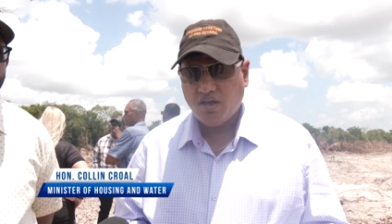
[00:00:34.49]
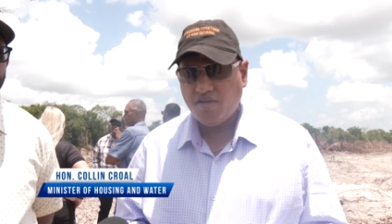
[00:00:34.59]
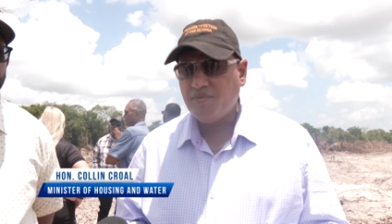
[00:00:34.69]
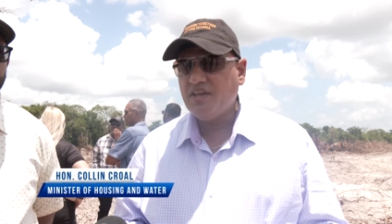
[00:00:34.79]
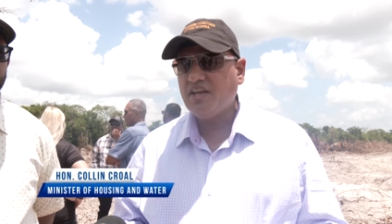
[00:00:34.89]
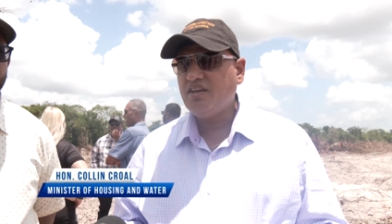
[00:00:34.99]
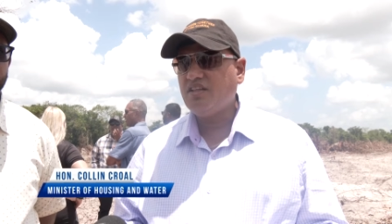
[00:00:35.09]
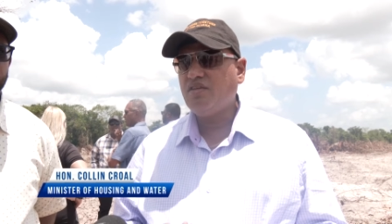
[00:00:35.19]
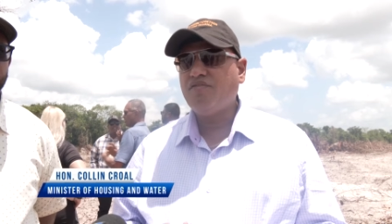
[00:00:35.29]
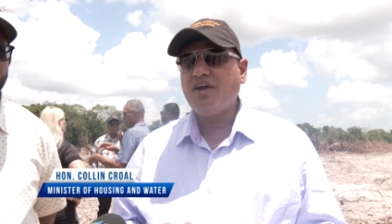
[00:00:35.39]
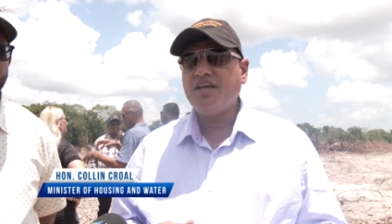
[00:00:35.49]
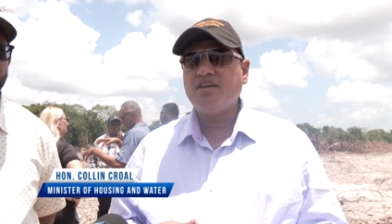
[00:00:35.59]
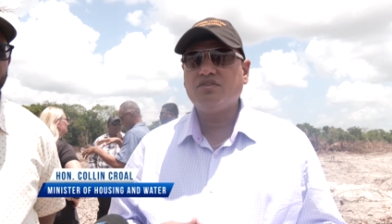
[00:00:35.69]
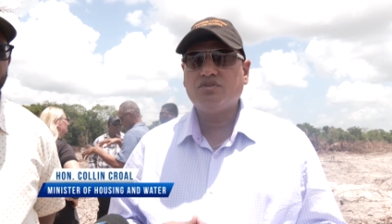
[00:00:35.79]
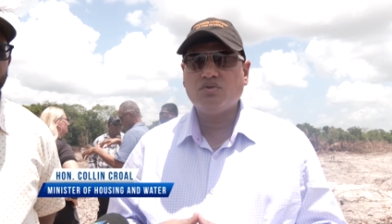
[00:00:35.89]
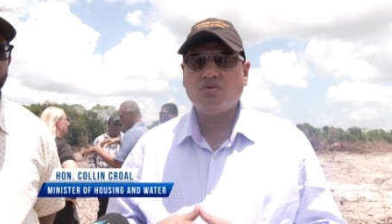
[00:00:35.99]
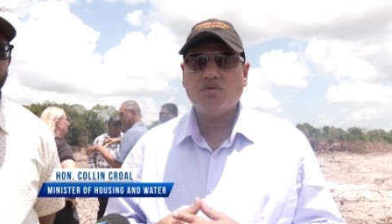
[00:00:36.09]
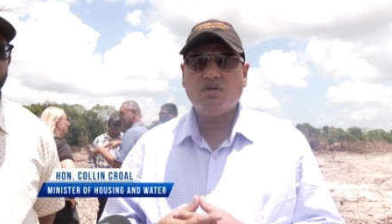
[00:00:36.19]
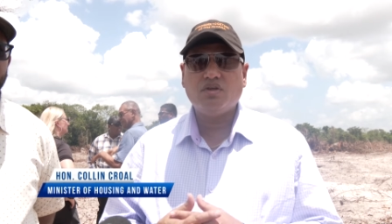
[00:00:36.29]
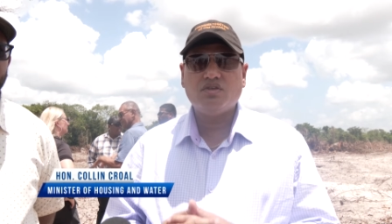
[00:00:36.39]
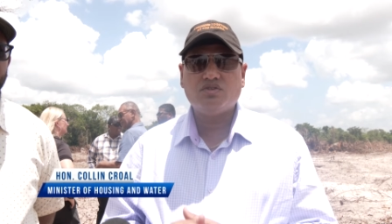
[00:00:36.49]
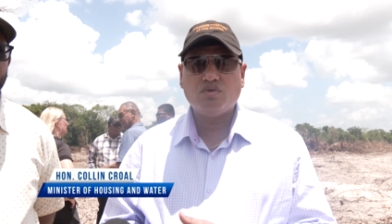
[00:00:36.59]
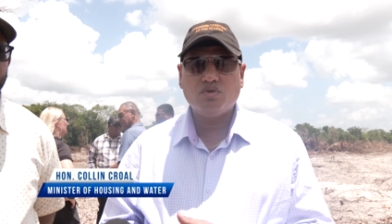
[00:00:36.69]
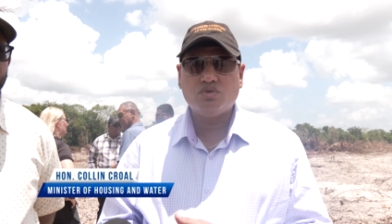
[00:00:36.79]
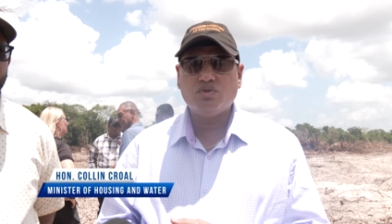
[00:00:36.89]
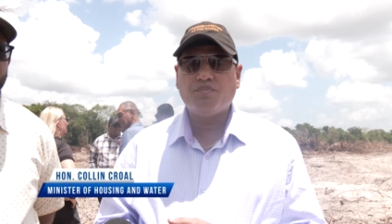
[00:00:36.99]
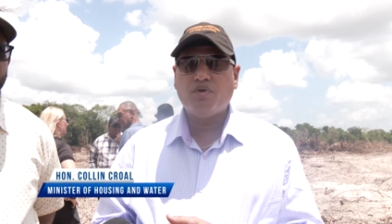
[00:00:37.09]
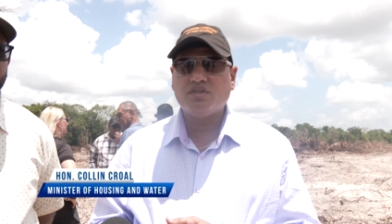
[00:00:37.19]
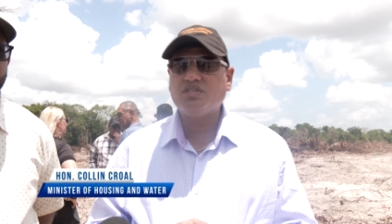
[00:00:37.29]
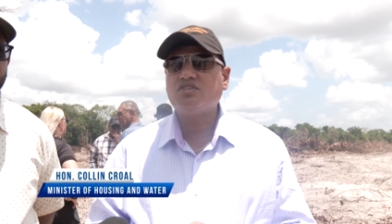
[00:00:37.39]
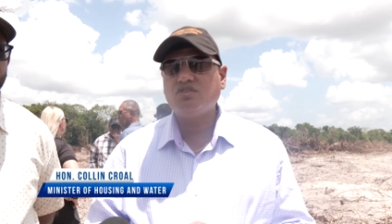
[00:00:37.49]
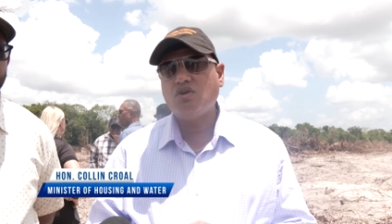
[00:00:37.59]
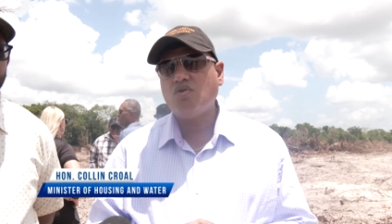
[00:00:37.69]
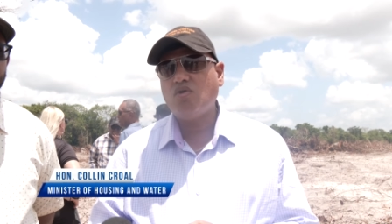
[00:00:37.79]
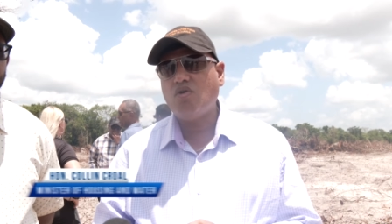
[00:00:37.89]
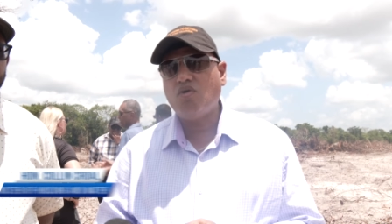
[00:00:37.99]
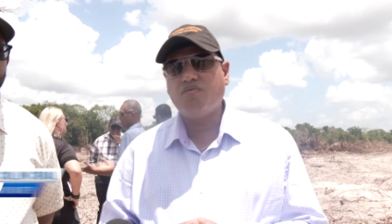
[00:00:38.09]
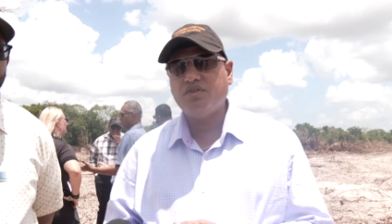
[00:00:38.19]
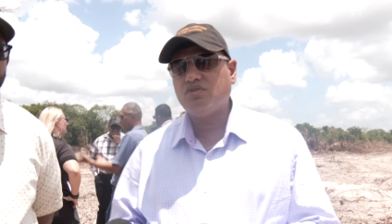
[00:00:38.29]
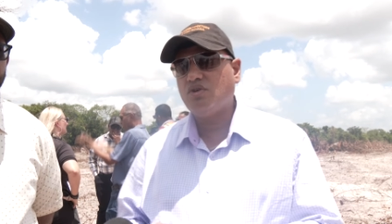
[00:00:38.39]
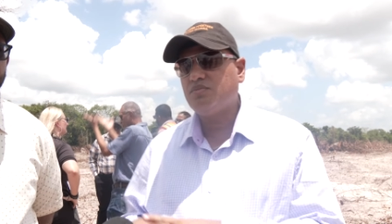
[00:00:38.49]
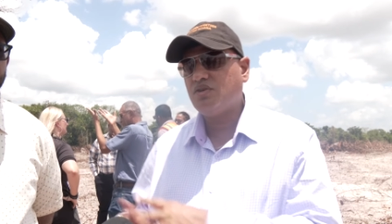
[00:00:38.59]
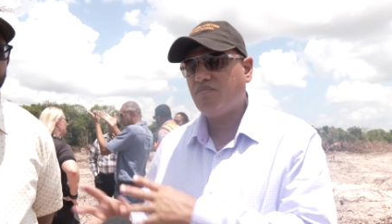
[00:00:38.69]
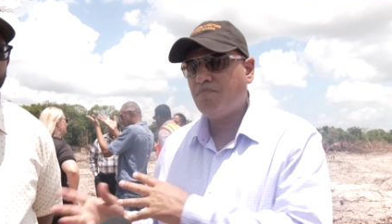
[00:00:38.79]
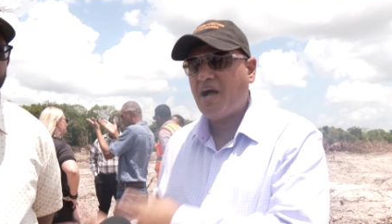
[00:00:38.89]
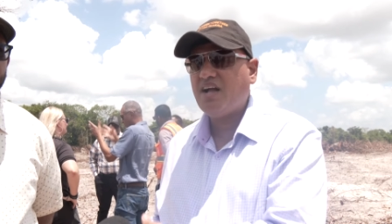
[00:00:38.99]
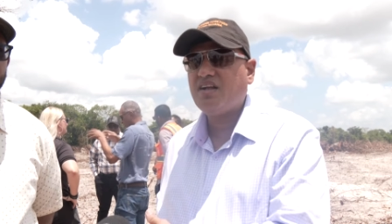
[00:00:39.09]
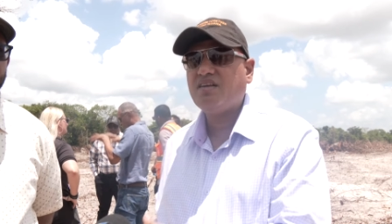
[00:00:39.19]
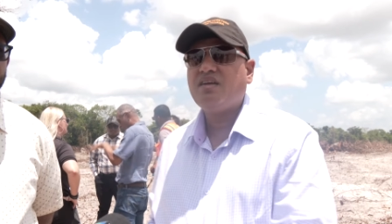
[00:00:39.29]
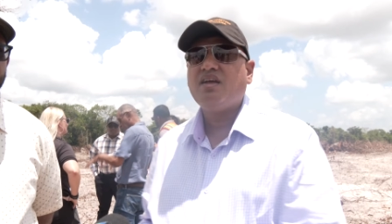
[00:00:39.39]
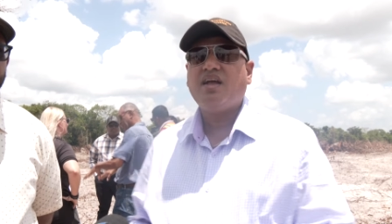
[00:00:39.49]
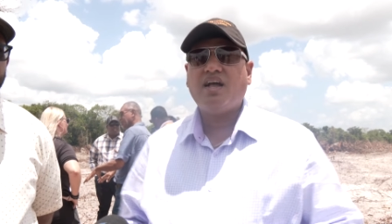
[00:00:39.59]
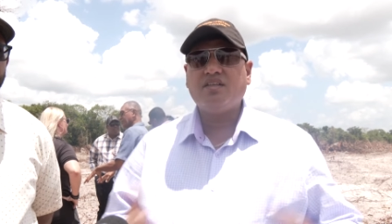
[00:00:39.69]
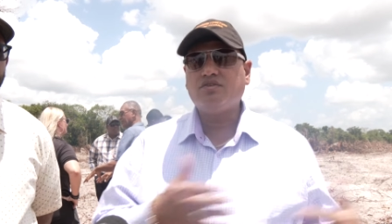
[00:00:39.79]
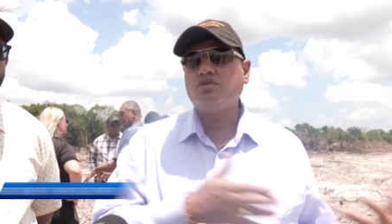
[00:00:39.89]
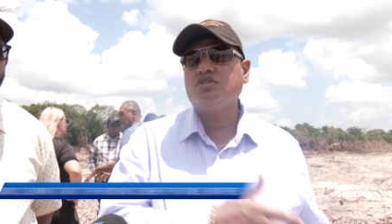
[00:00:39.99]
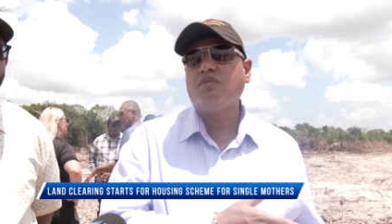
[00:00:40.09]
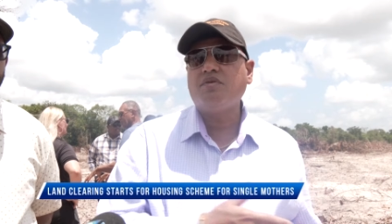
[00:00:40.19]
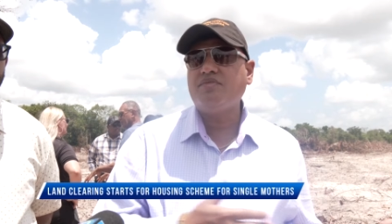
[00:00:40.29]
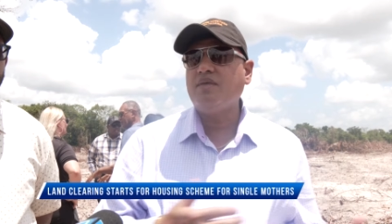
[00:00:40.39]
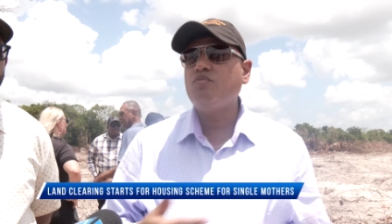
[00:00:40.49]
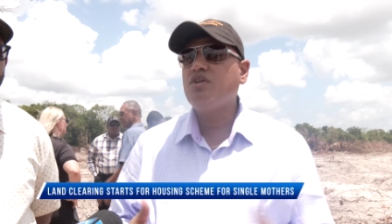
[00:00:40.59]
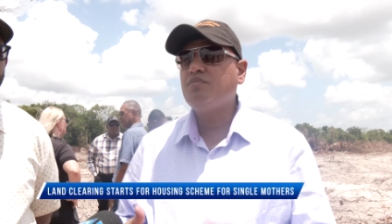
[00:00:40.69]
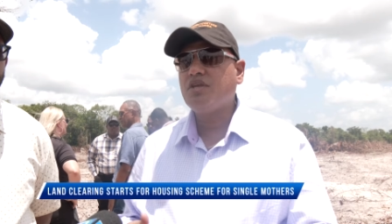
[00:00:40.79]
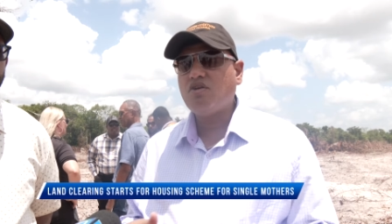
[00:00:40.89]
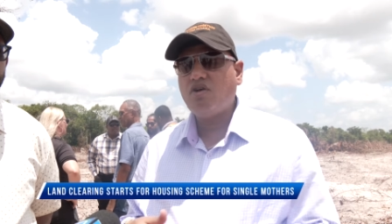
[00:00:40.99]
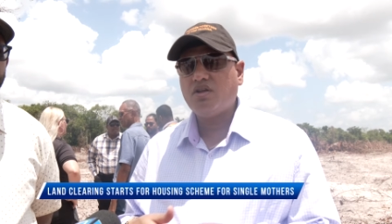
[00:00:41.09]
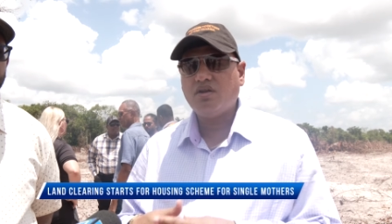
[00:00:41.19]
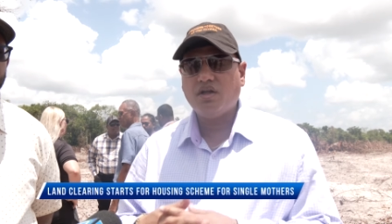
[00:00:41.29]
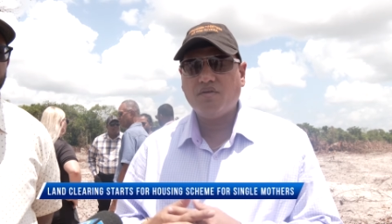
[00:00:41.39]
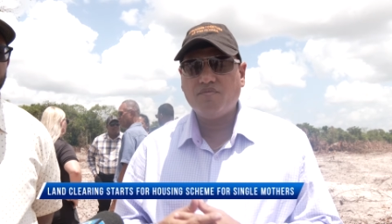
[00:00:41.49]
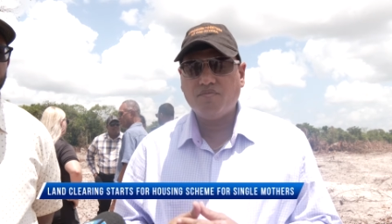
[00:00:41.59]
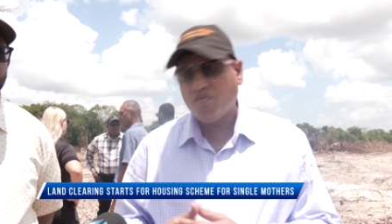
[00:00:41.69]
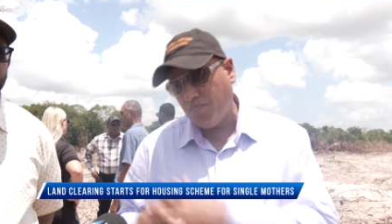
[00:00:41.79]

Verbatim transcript: have been identified and so it's going through the process now of in terms of bank and so some of them will be called uh,